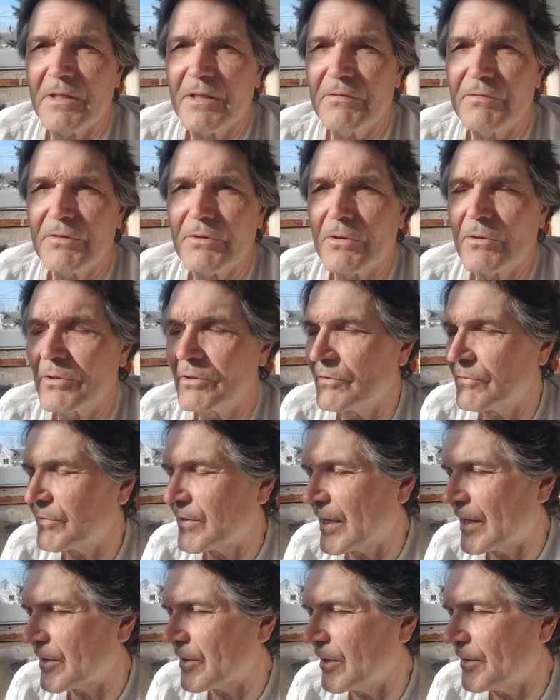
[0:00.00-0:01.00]
even though you've
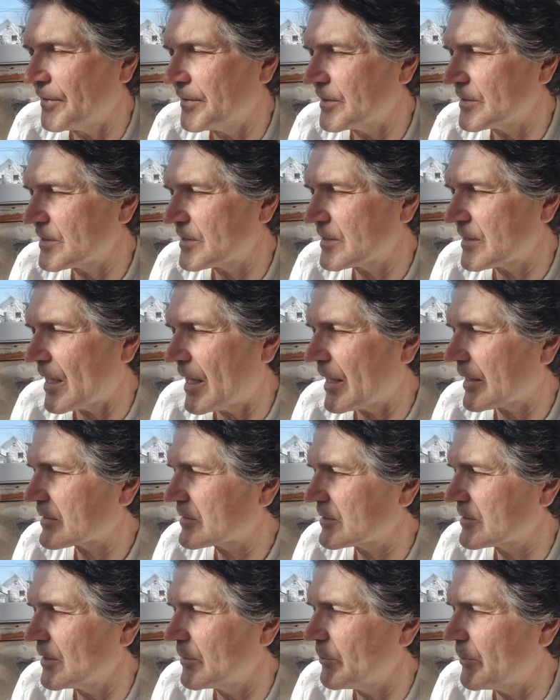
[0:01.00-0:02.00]
got all these
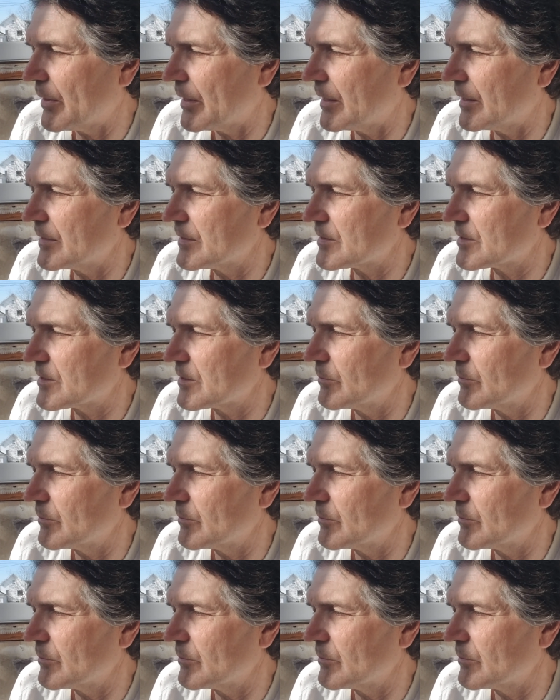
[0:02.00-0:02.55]
stocks and bonds